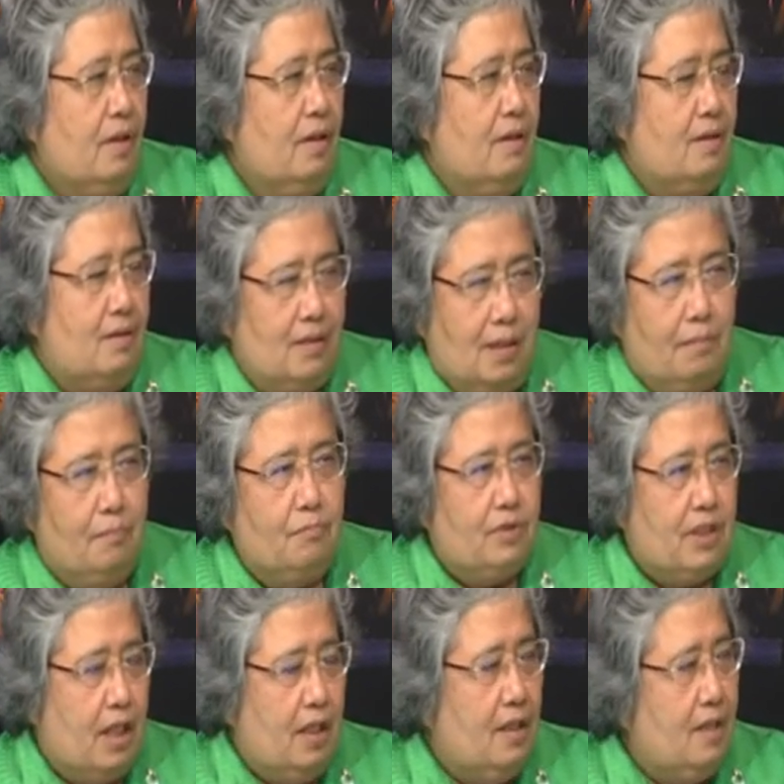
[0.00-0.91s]
some
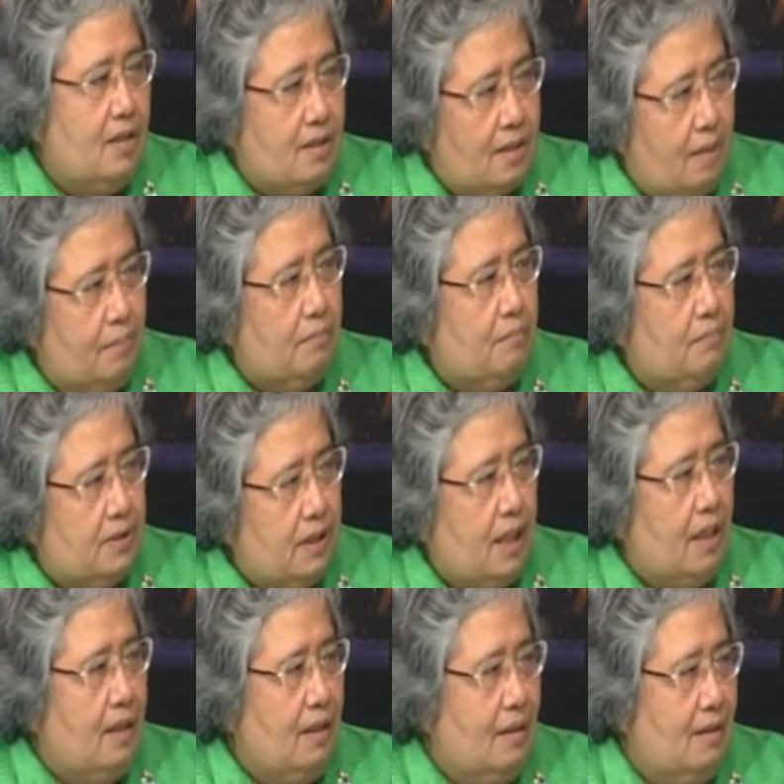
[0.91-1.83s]
Chinese, some
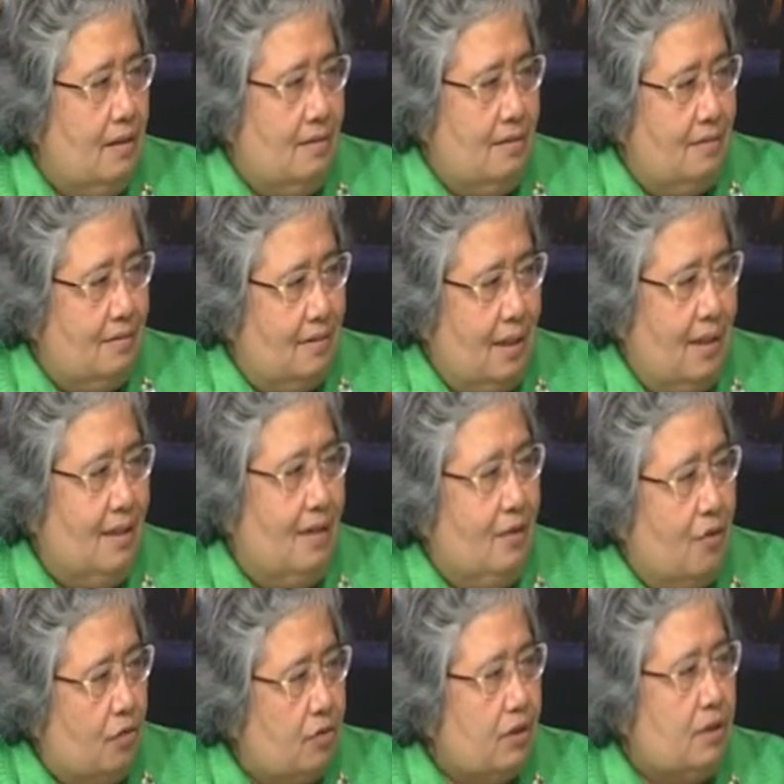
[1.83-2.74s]
Thai
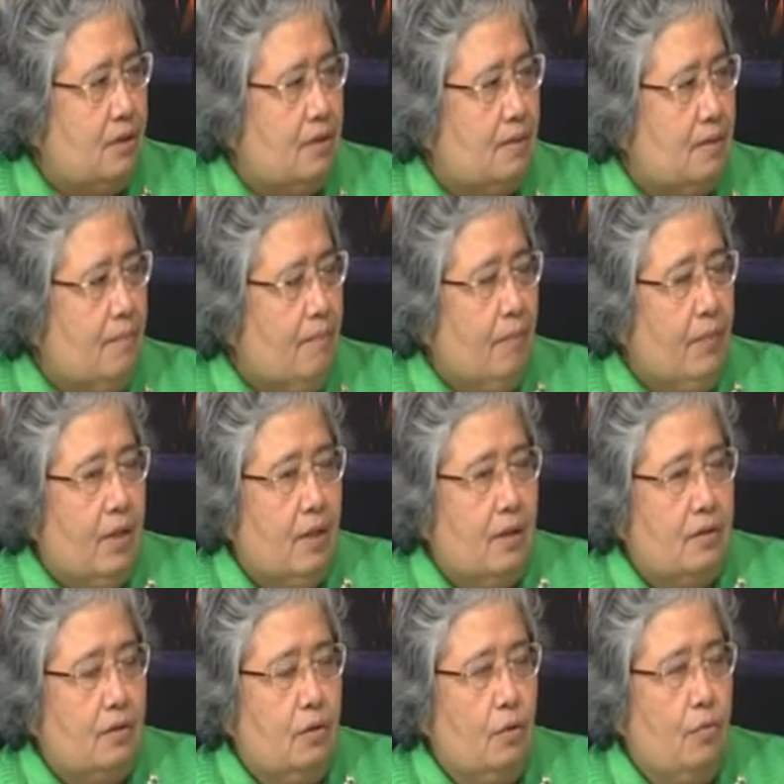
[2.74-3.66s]
doctors.
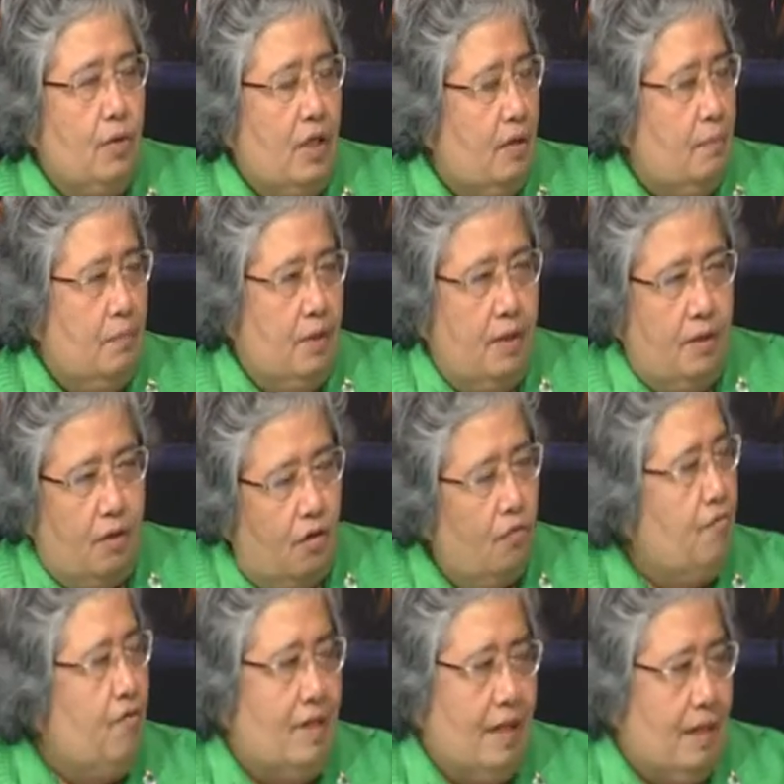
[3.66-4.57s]
So we
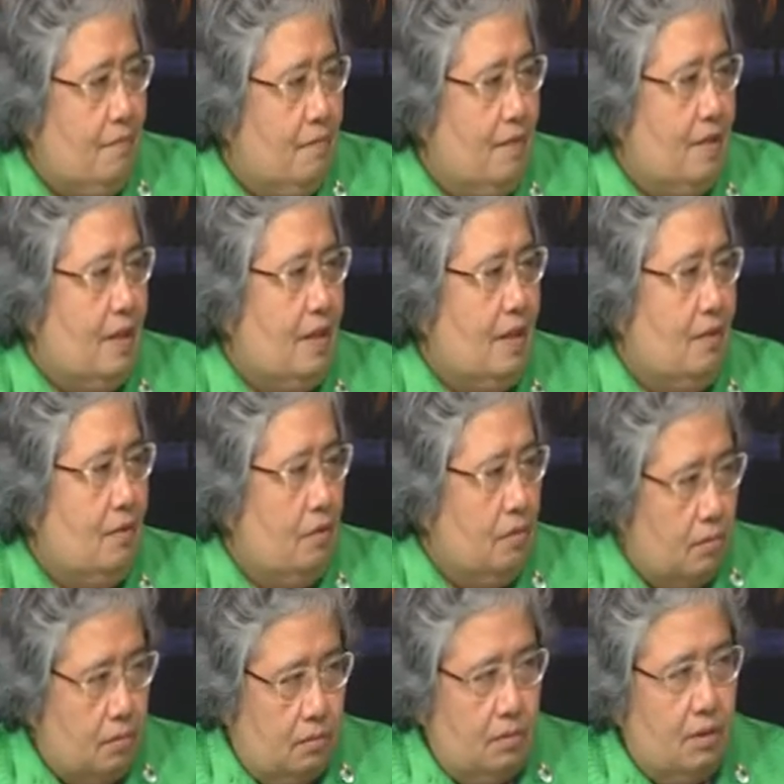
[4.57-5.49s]
offer everything
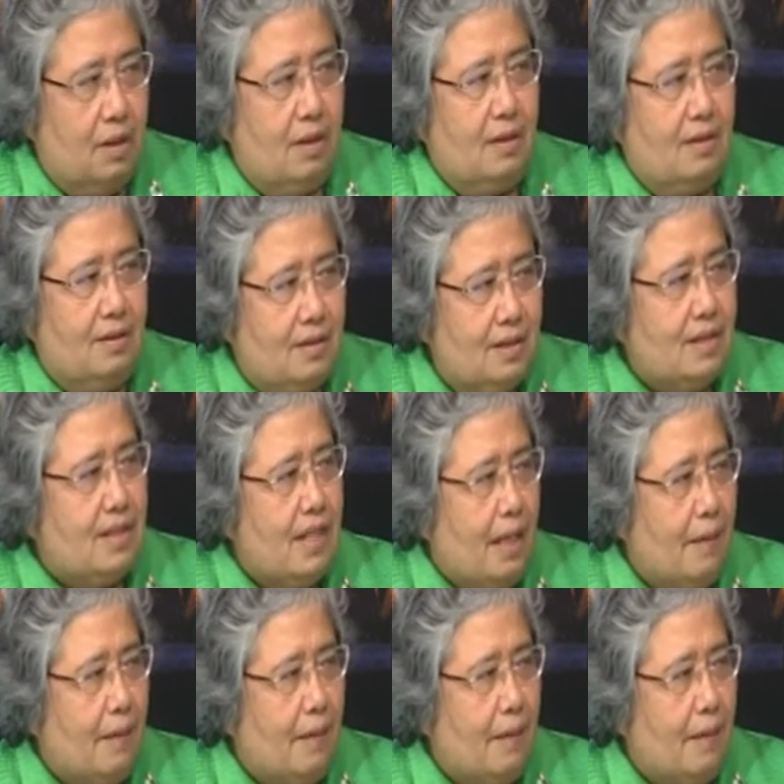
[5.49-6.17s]
on TCM.